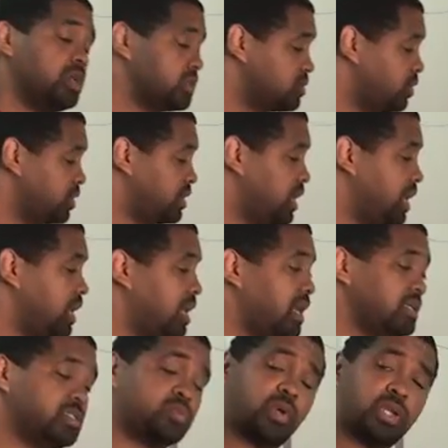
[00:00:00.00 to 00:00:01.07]
So again,
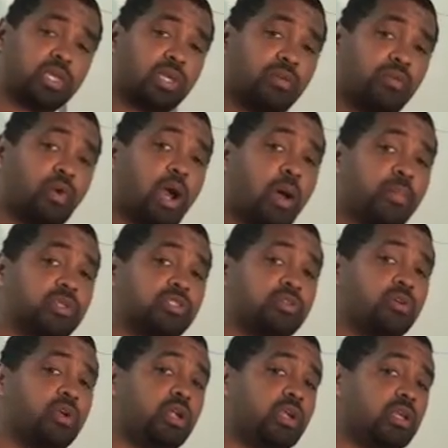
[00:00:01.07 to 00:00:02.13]
just wanted to give you an
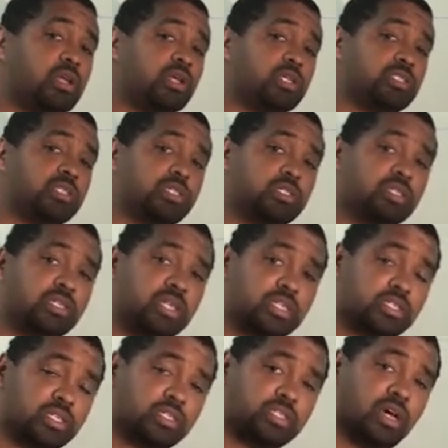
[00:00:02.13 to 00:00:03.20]
opportunity to
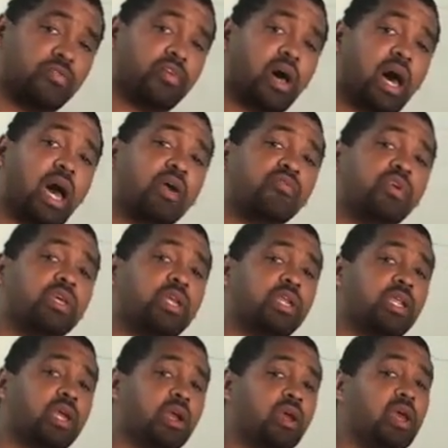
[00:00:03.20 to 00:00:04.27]
get yourself a hot read
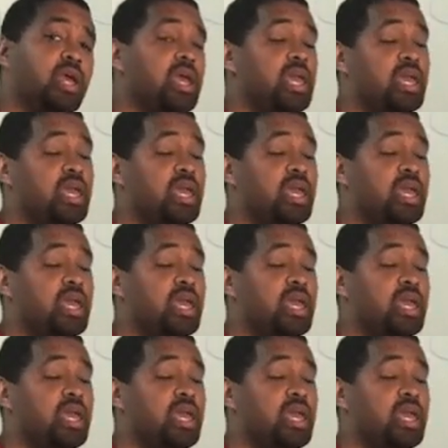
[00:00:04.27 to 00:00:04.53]
in here